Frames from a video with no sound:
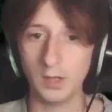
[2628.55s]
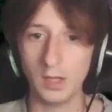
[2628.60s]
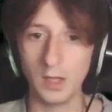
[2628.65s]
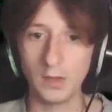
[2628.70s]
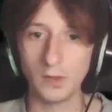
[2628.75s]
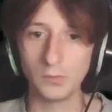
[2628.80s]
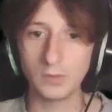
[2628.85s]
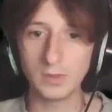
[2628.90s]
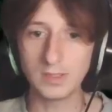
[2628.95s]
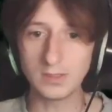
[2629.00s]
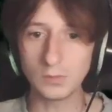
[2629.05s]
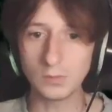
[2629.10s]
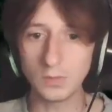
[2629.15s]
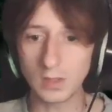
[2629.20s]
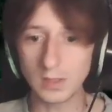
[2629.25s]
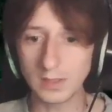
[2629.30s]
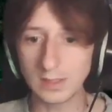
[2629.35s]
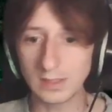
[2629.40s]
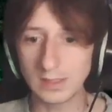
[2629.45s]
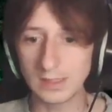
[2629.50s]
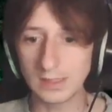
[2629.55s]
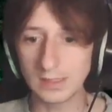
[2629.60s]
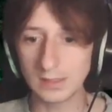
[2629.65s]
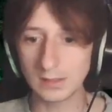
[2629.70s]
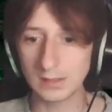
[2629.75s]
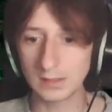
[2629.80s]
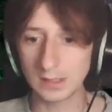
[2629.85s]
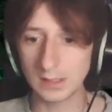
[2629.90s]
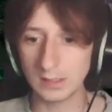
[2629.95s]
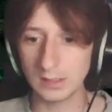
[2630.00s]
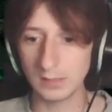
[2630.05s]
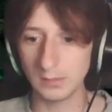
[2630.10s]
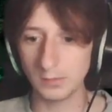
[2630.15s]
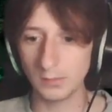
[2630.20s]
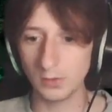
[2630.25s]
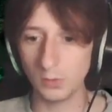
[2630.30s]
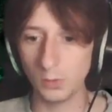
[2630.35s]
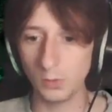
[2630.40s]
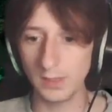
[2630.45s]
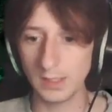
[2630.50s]
And the reason why you need to clear
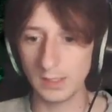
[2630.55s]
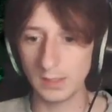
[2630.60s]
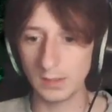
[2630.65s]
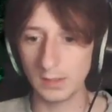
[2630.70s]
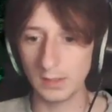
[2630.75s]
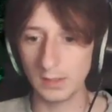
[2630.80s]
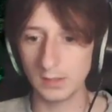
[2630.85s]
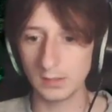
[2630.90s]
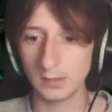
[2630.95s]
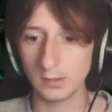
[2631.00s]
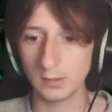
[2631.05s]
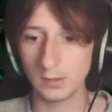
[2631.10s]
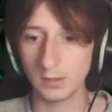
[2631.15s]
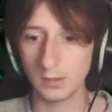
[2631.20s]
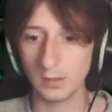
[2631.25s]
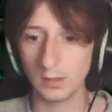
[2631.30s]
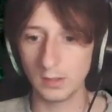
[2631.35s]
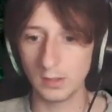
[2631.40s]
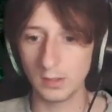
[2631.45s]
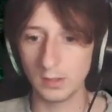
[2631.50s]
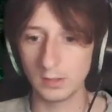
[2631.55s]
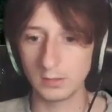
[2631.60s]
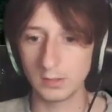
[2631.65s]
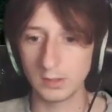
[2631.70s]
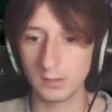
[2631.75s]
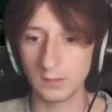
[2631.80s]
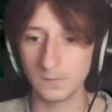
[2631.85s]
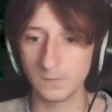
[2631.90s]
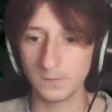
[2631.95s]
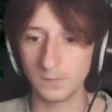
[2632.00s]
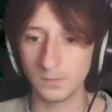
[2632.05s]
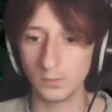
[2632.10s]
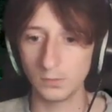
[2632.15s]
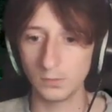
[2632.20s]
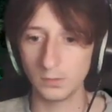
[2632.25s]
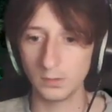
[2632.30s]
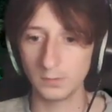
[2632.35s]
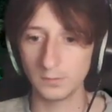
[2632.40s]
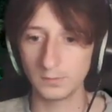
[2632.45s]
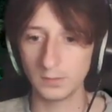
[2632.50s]
them quickly, take
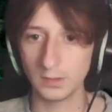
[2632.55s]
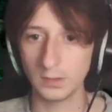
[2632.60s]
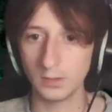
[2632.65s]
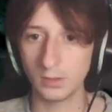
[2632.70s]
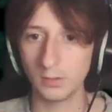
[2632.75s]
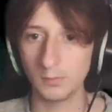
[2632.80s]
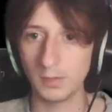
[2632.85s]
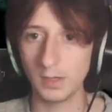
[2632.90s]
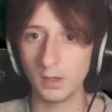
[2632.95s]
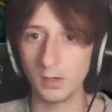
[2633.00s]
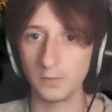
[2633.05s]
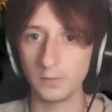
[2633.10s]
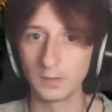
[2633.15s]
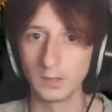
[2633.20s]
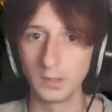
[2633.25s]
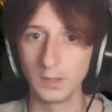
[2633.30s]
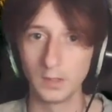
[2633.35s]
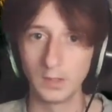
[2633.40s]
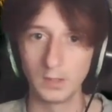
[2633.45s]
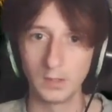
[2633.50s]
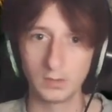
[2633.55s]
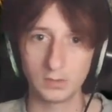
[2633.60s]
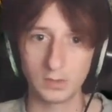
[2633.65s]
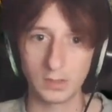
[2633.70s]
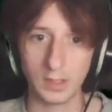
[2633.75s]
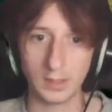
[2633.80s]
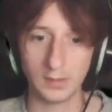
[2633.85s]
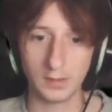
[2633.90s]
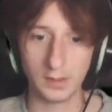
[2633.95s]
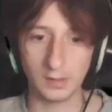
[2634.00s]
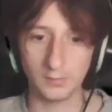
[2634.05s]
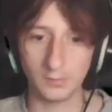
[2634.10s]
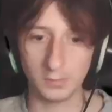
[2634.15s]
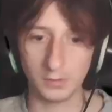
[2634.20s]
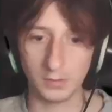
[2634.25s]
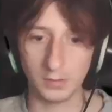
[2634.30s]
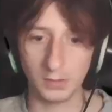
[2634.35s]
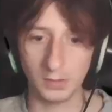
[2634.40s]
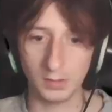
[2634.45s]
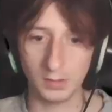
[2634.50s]
food off, take combat off, just gather
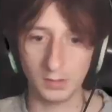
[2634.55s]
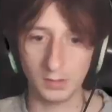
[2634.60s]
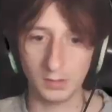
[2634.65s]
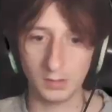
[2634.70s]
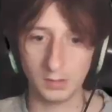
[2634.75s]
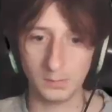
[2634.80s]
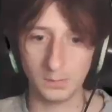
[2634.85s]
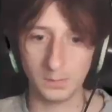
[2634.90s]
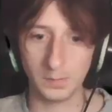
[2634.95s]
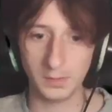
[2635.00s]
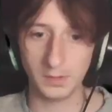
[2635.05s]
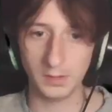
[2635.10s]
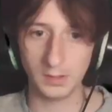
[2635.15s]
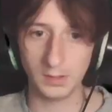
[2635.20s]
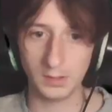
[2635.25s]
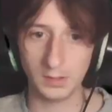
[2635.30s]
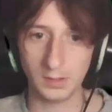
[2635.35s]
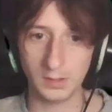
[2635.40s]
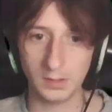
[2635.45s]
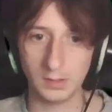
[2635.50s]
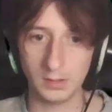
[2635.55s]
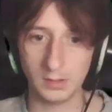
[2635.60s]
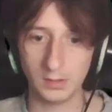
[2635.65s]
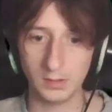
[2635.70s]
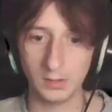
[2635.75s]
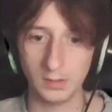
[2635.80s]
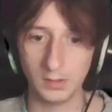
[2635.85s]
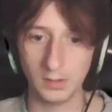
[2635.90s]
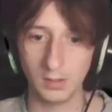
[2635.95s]
everybody up here.